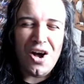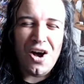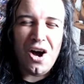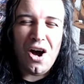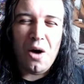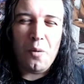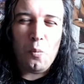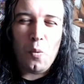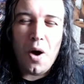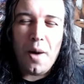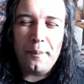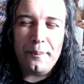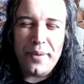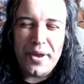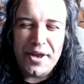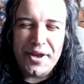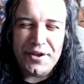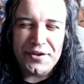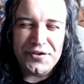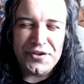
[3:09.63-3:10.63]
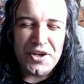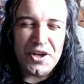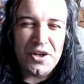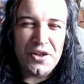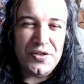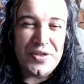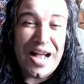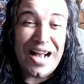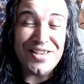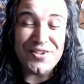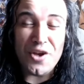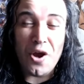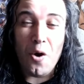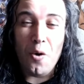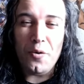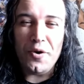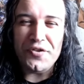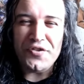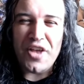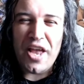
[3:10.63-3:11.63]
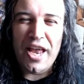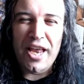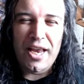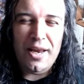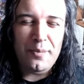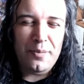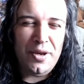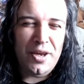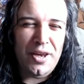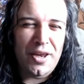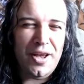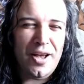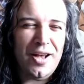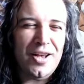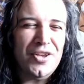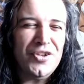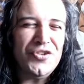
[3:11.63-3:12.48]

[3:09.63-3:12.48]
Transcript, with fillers: on one piece that's oda's aim here